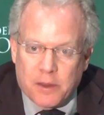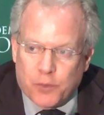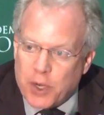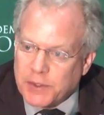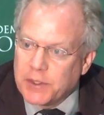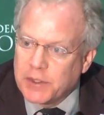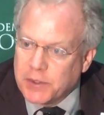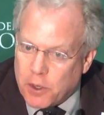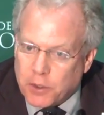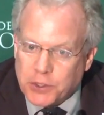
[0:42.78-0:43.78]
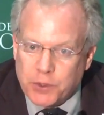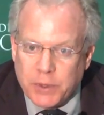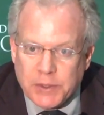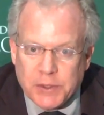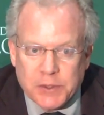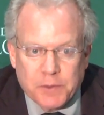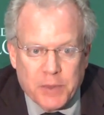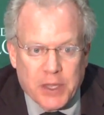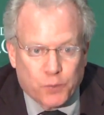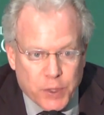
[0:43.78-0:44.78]
The process is arduous
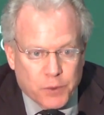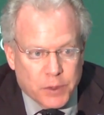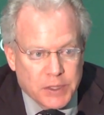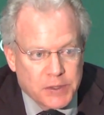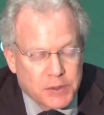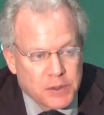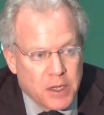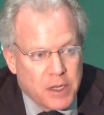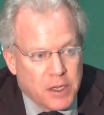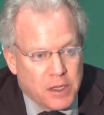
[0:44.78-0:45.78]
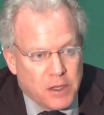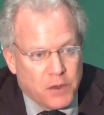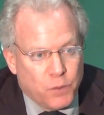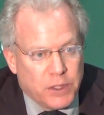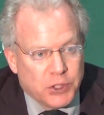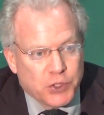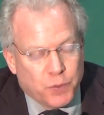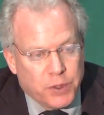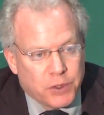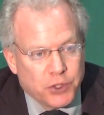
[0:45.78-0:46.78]
and rigorous, in which
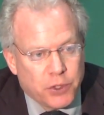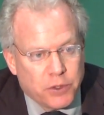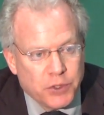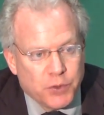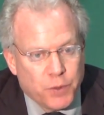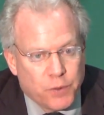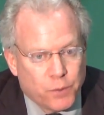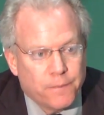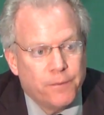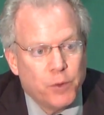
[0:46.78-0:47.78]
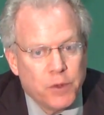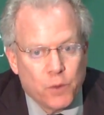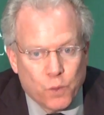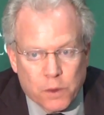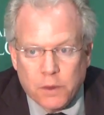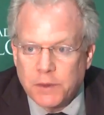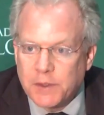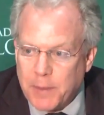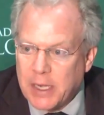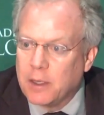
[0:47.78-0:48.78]
we are charged with reviewing the
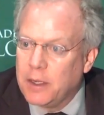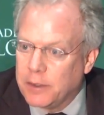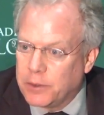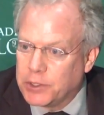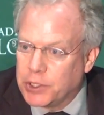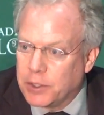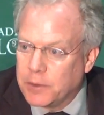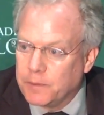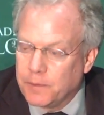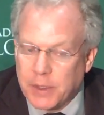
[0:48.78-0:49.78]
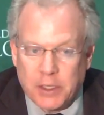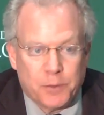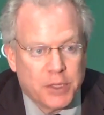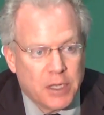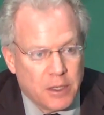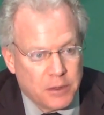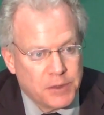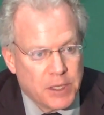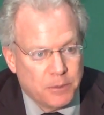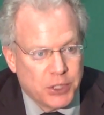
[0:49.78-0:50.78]
world's medical literature in a particular
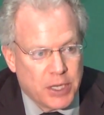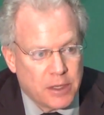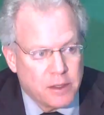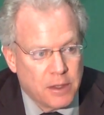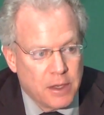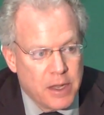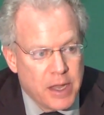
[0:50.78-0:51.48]
subject